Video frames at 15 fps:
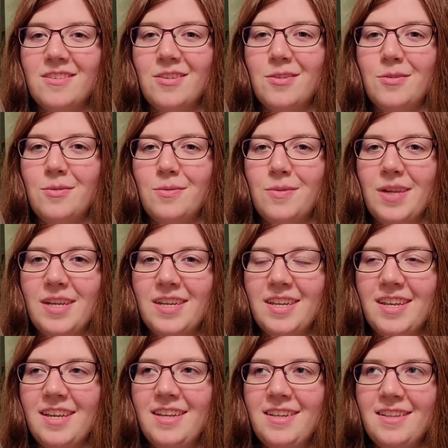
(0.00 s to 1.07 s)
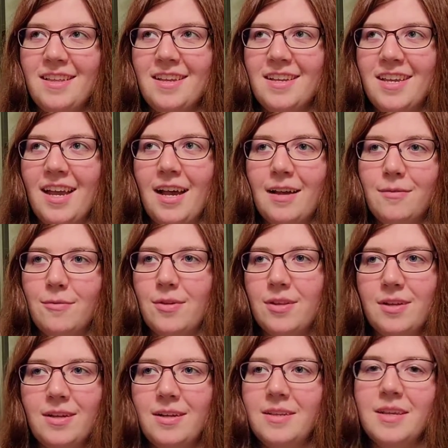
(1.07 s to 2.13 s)
so like any like cat
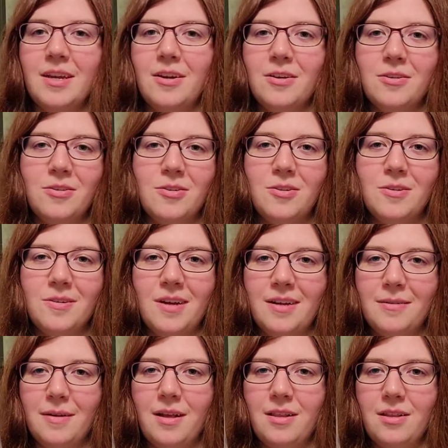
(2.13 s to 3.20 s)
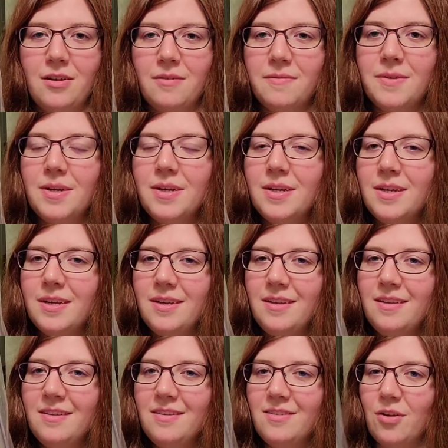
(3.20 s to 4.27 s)
related character I love.
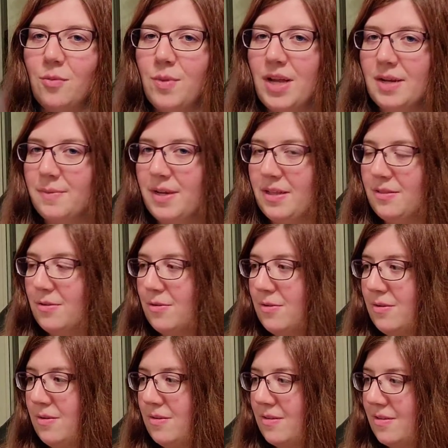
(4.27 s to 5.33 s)
So Black Panther